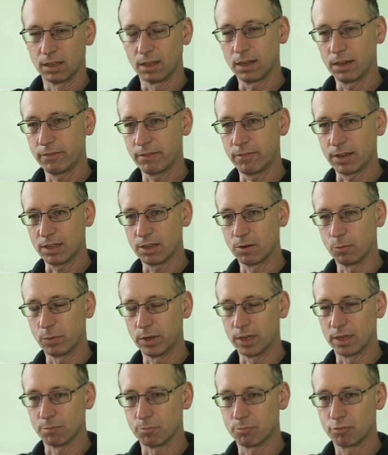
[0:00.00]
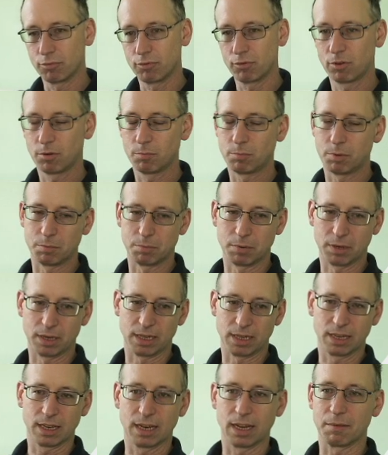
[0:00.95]
I reckon we can
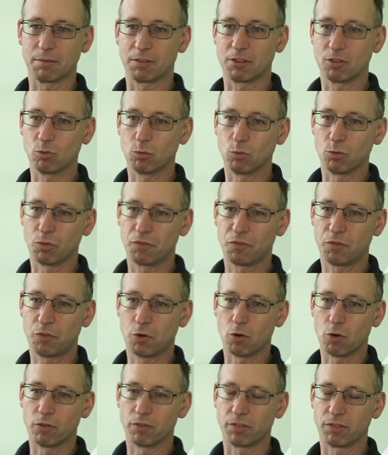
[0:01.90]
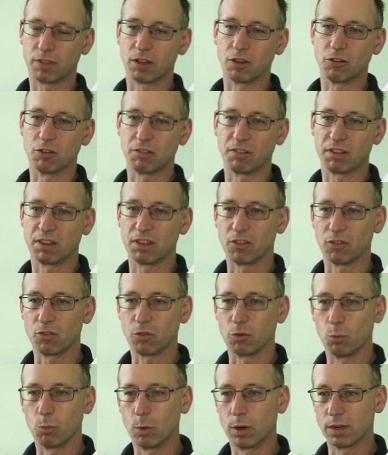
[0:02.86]
probably collapse all 4 of those
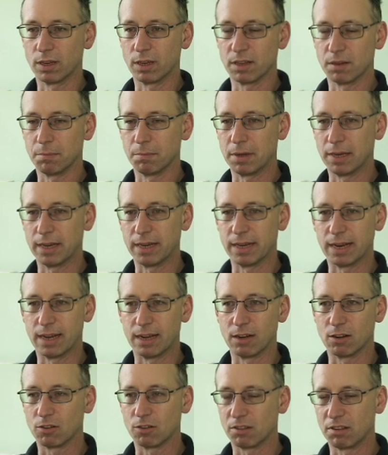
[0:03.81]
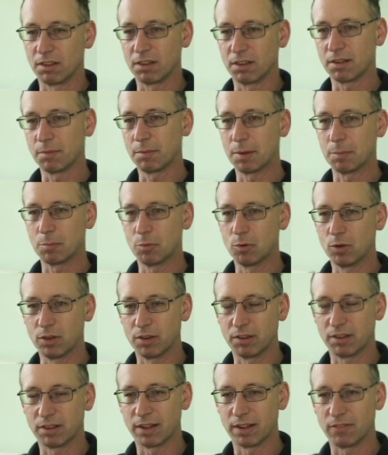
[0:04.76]
into one commit now, because it's a bit
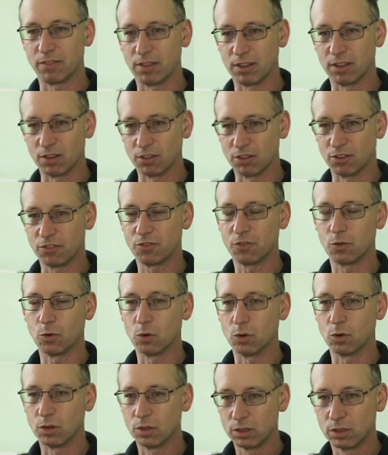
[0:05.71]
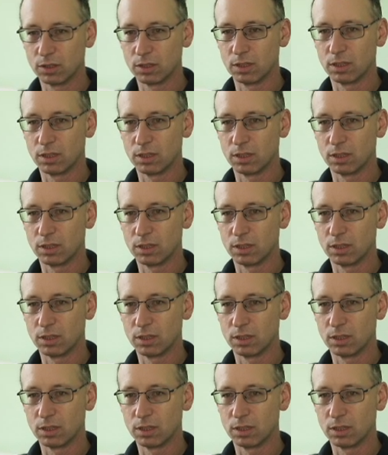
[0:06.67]
pointless having those 4